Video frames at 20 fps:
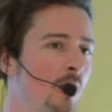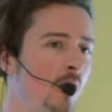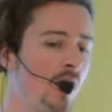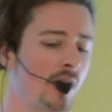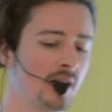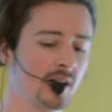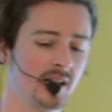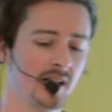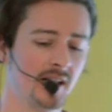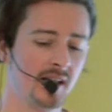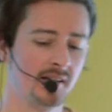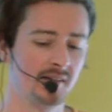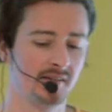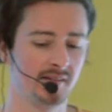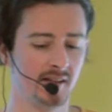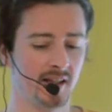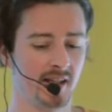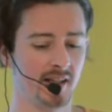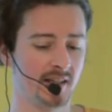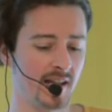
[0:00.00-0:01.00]
want
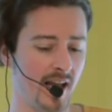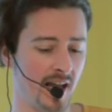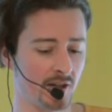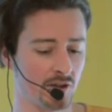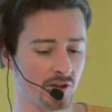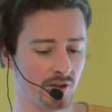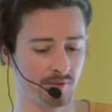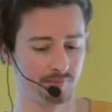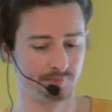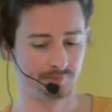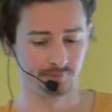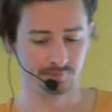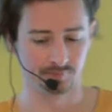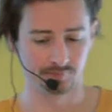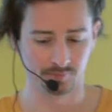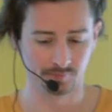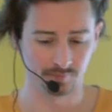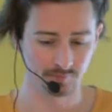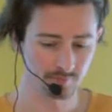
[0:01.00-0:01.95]
is attention.